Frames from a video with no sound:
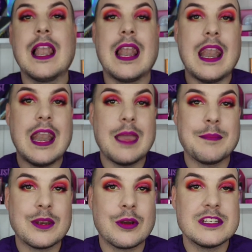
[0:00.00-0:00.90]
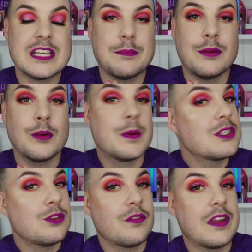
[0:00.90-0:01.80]
Let me know down below
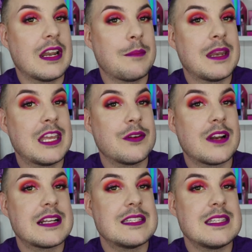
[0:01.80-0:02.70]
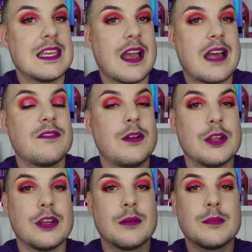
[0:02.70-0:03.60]
which Norvina mini you'd like to see. I have
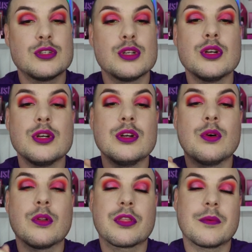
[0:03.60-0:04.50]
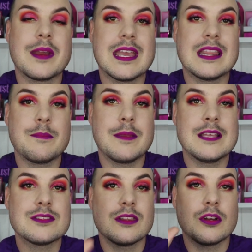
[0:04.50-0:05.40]
volume 2 or 3 in the
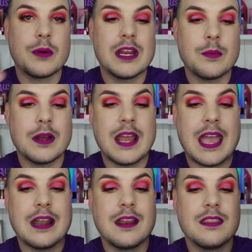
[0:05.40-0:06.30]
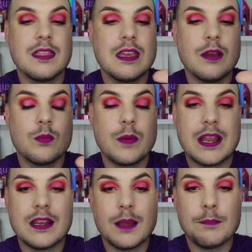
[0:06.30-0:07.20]
mini, so the green one and the
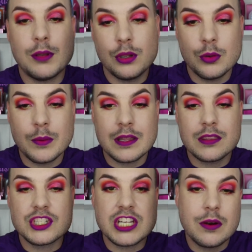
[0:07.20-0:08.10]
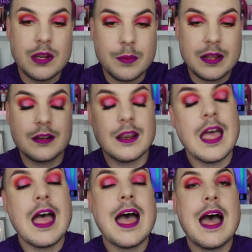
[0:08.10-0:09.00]
red blue one, the cherry one.
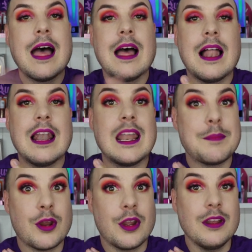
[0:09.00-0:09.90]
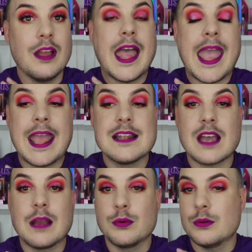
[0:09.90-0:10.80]
Let me know and
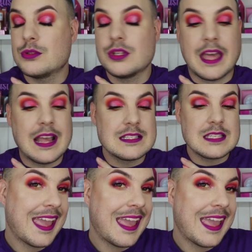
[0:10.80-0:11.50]
I will do that.